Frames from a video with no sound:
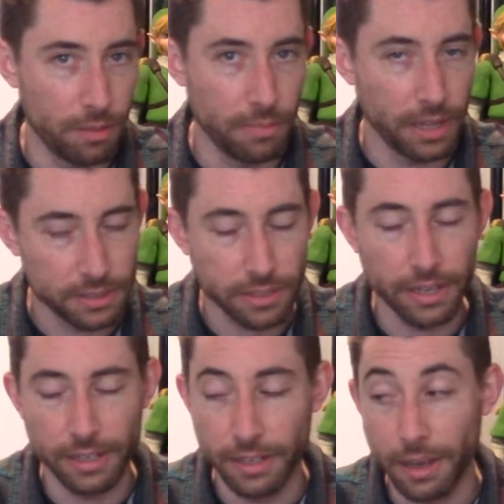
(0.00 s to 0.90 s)
I'm
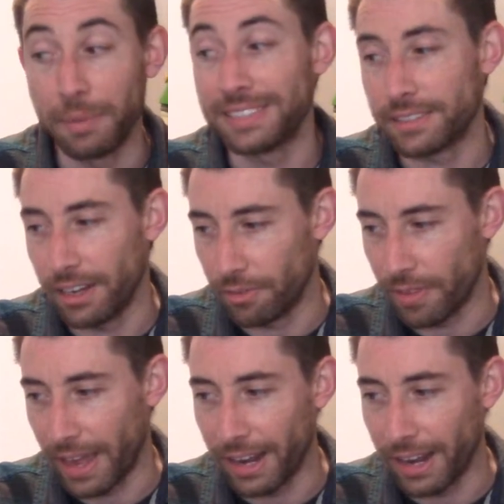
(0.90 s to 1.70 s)
excited for that.